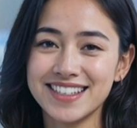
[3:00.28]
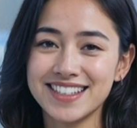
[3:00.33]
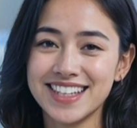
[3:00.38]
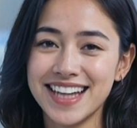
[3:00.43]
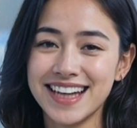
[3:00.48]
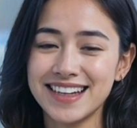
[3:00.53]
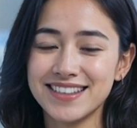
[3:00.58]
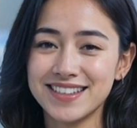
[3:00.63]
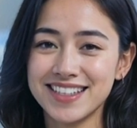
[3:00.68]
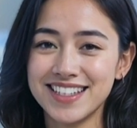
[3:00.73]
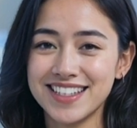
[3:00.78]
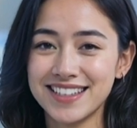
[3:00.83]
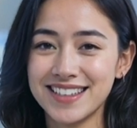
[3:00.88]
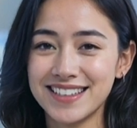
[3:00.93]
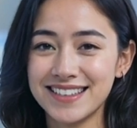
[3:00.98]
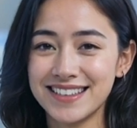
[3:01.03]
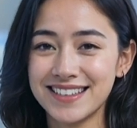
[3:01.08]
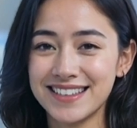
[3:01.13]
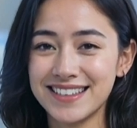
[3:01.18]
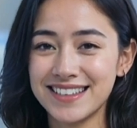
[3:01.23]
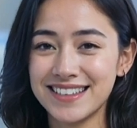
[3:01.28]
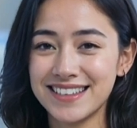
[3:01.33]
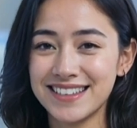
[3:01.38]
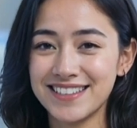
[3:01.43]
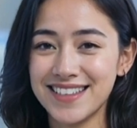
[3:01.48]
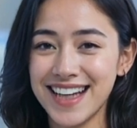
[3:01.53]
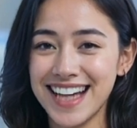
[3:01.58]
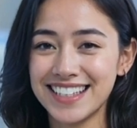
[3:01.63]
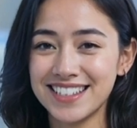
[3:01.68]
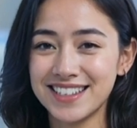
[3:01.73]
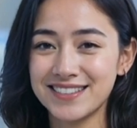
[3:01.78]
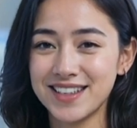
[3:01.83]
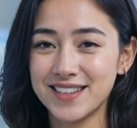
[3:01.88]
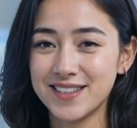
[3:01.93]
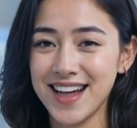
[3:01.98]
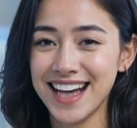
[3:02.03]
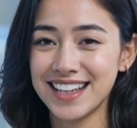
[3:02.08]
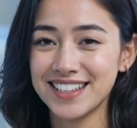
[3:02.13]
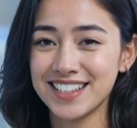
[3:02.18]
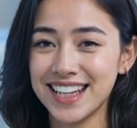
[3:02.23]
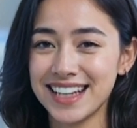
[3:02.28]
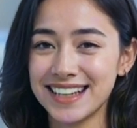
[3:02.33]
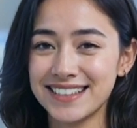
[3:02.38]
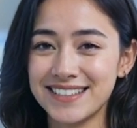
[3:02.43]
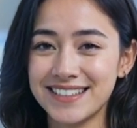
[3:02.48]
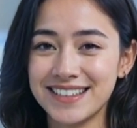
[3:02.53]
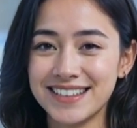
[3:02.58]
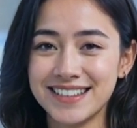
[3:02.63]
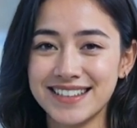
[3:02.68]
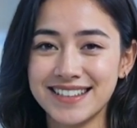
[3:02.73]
and tips. Thanks for watching.